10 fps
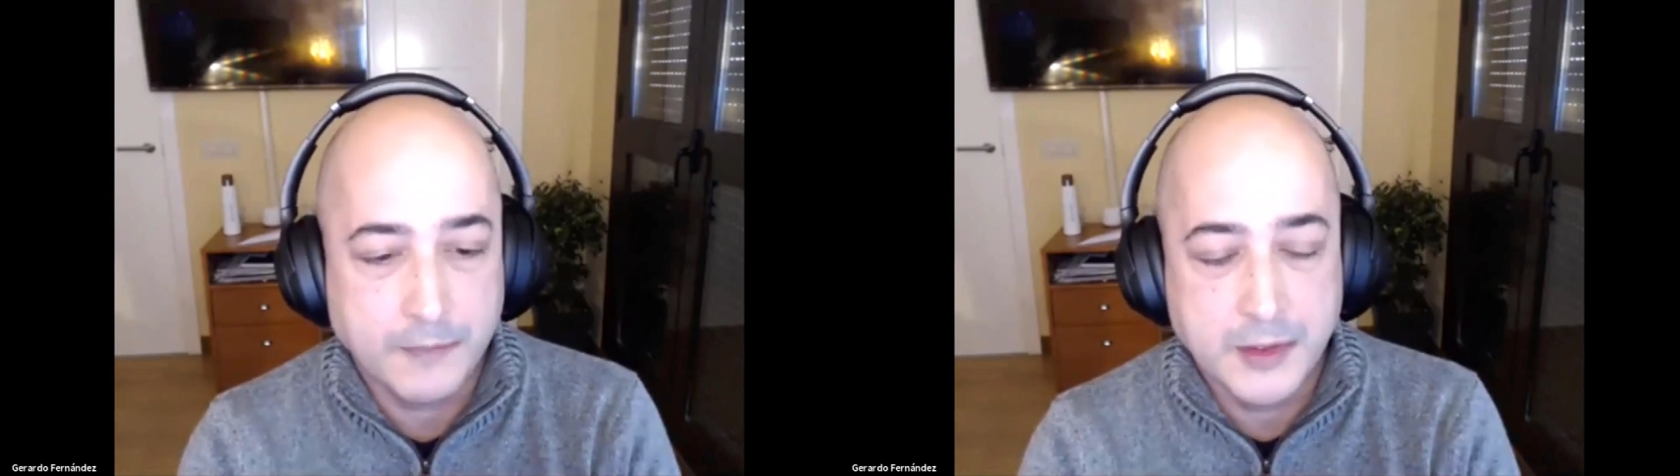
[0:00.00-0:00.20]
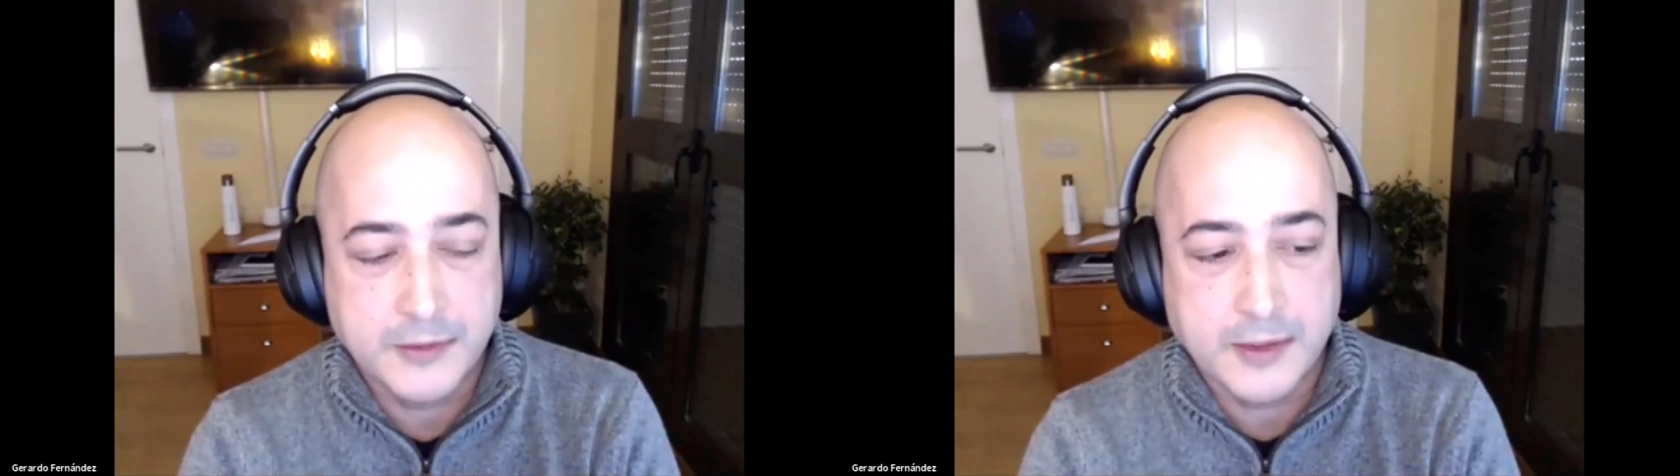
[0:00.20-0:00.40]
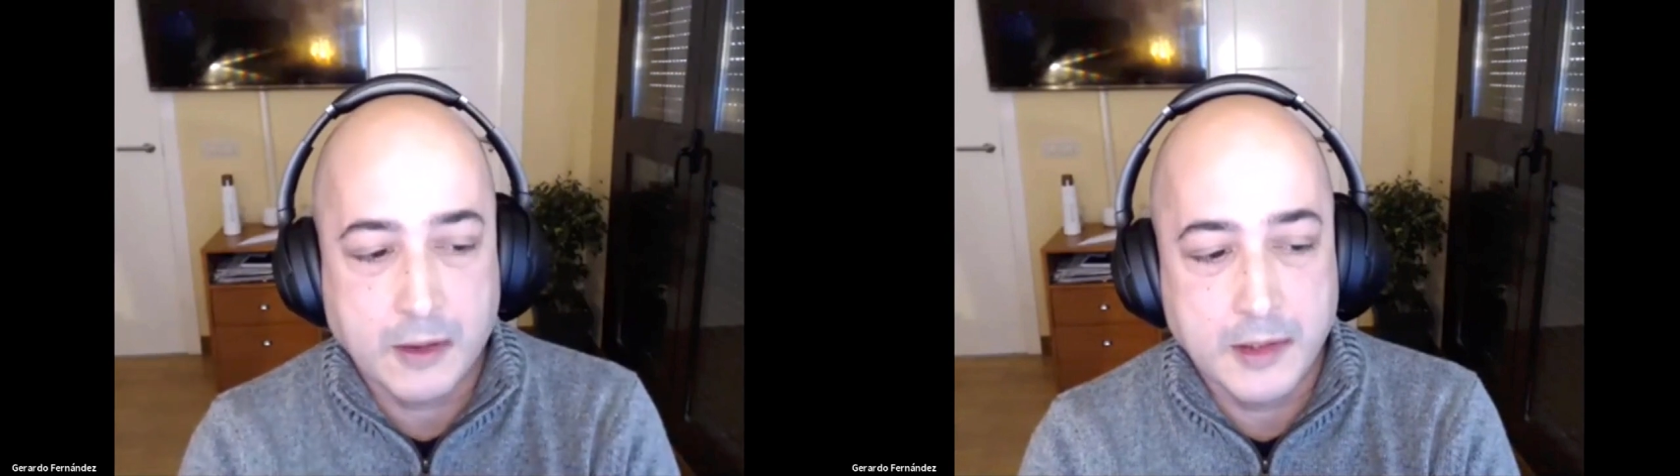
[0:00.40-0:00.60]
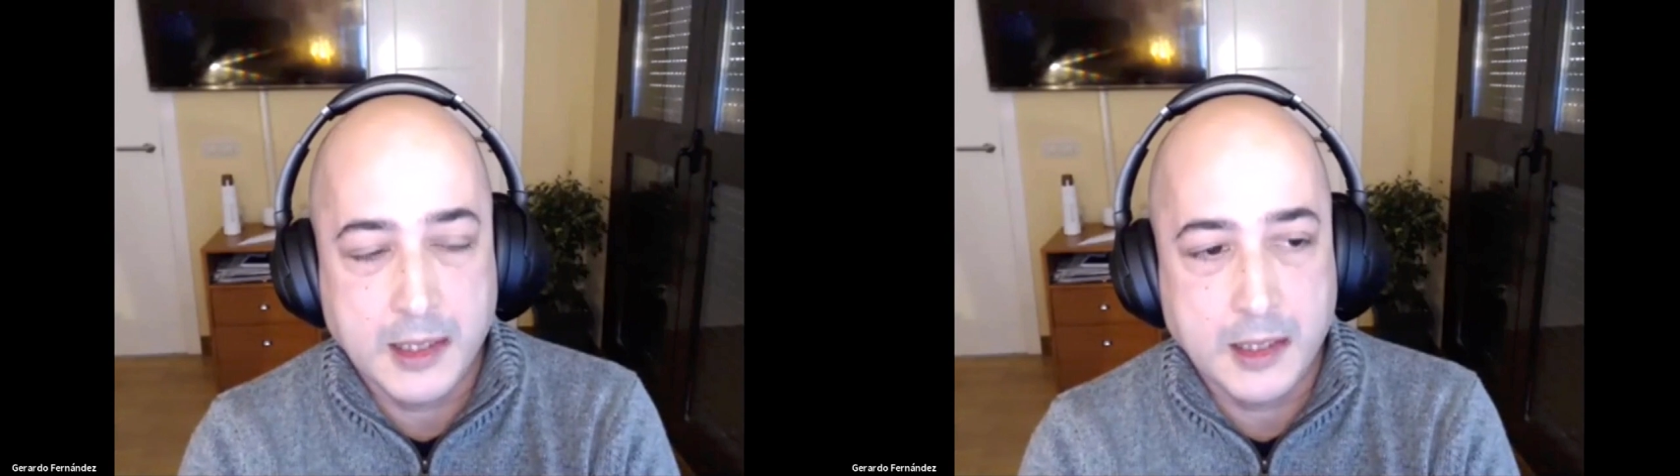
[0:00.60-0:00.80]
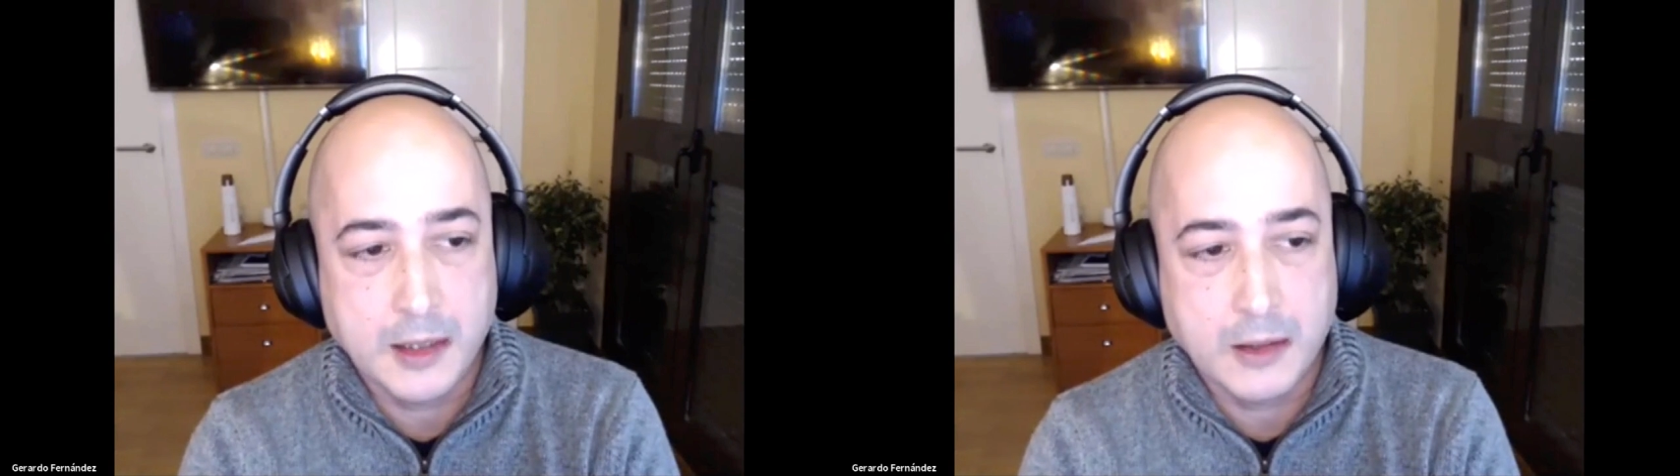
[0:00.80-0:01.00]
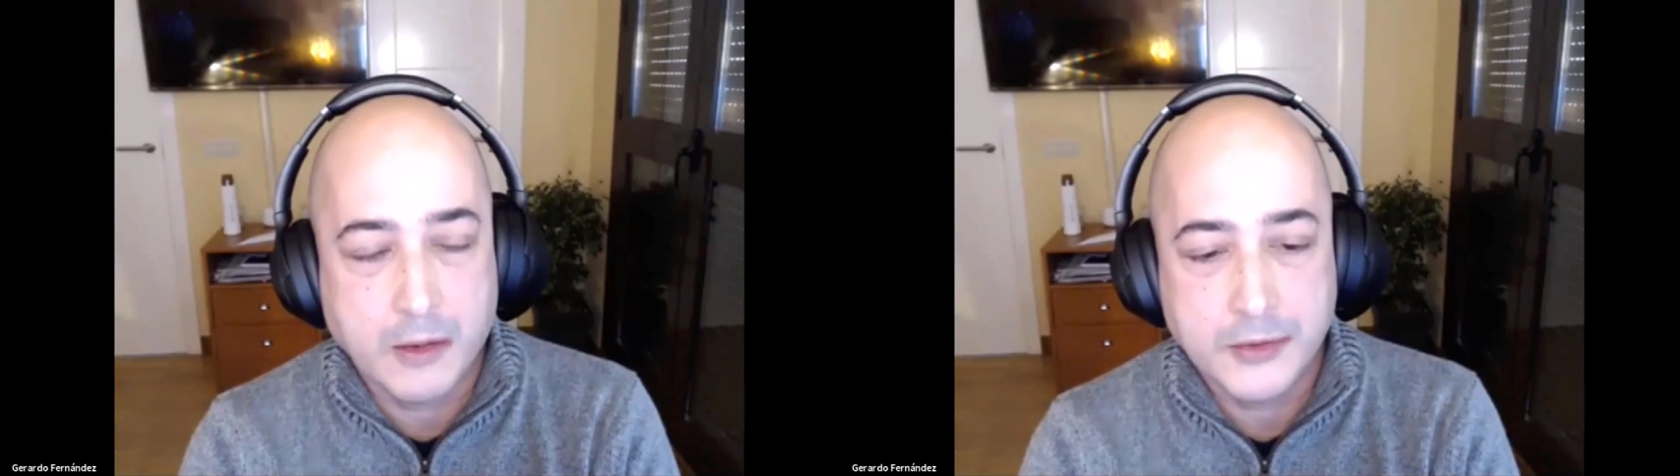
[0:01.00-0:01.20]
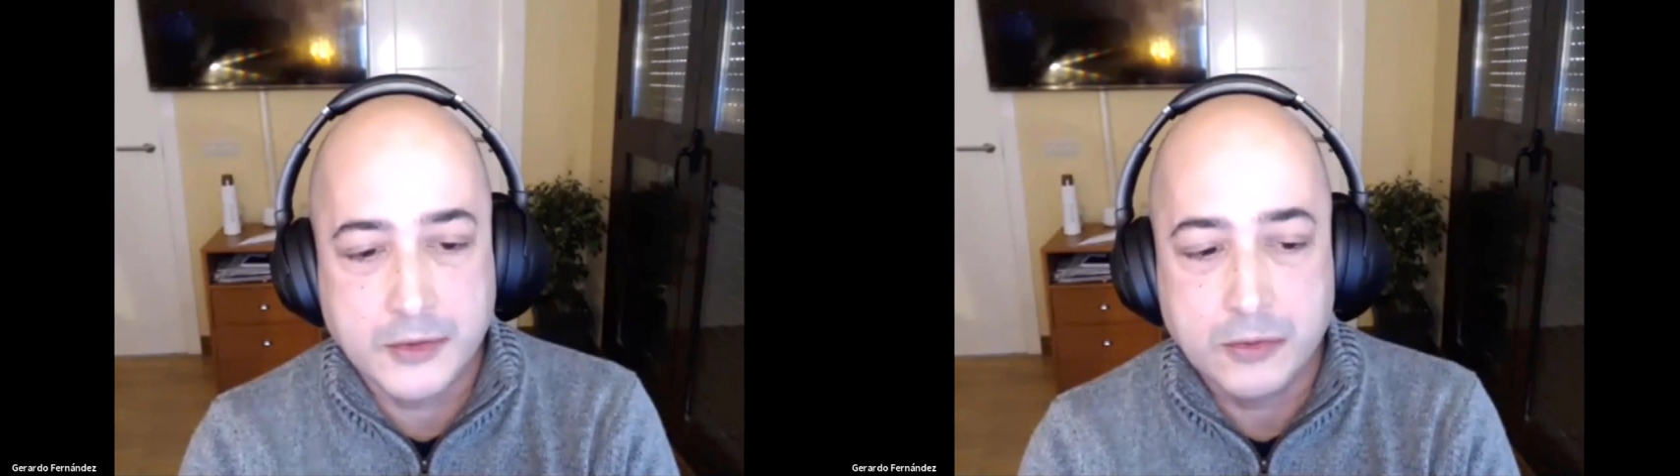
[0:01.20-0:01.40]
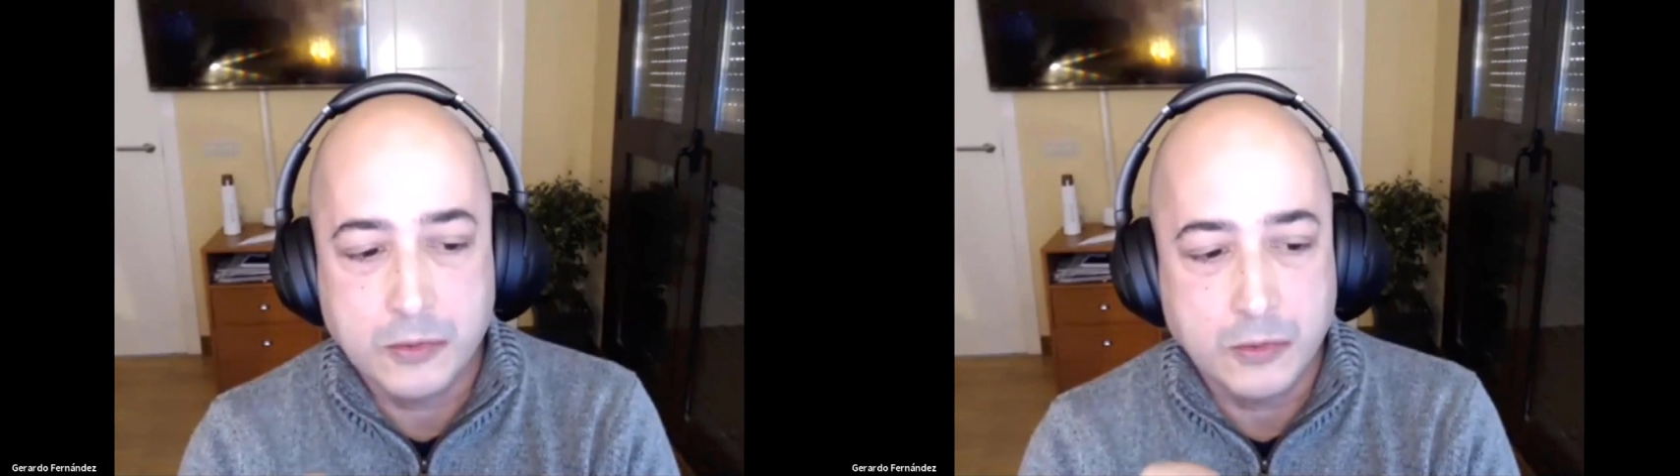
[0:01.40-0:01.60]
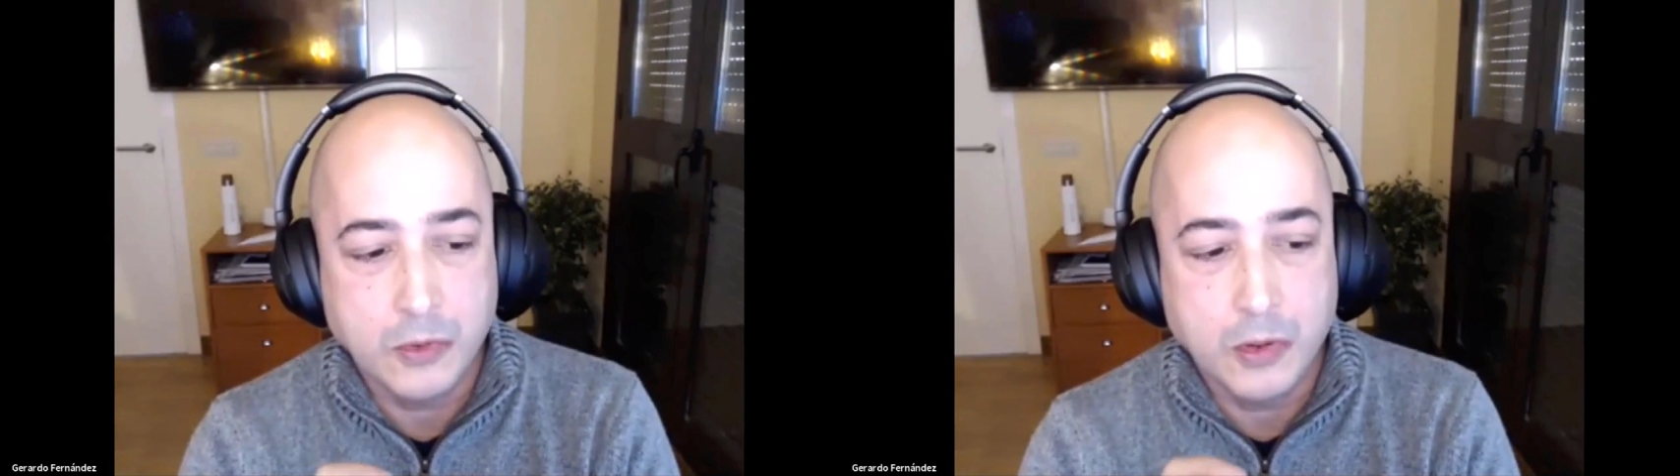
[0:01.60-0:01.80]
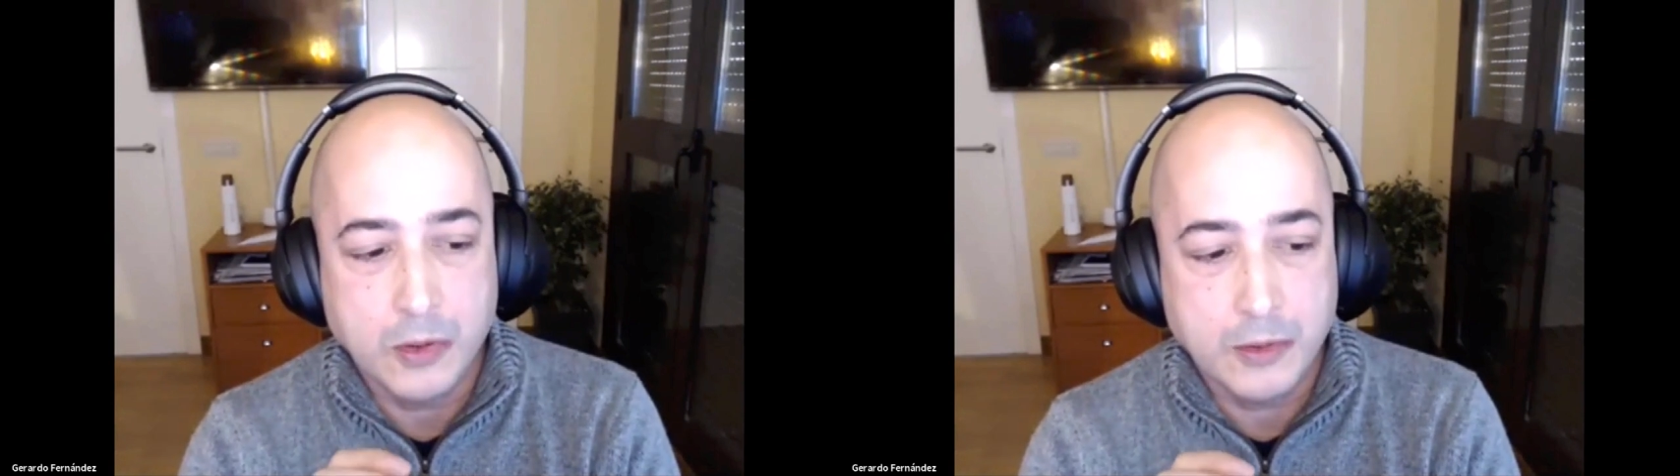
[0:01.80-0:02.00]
it's only going to